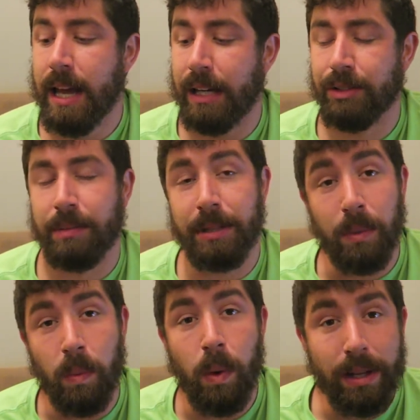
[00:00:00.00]
I dropped
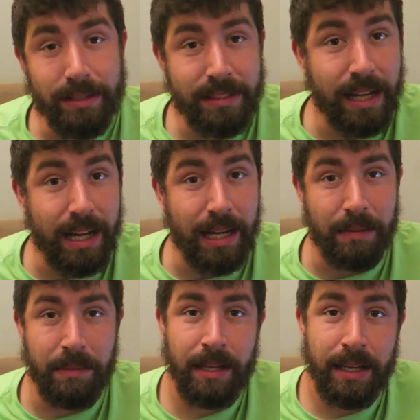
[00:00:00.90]
it one
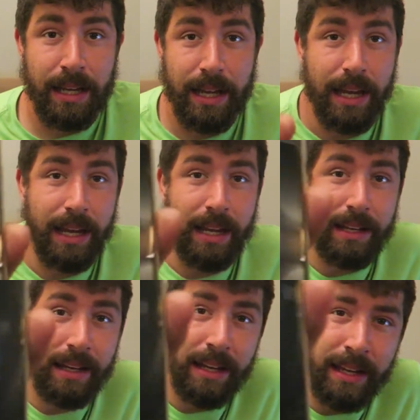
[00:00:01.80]
time, and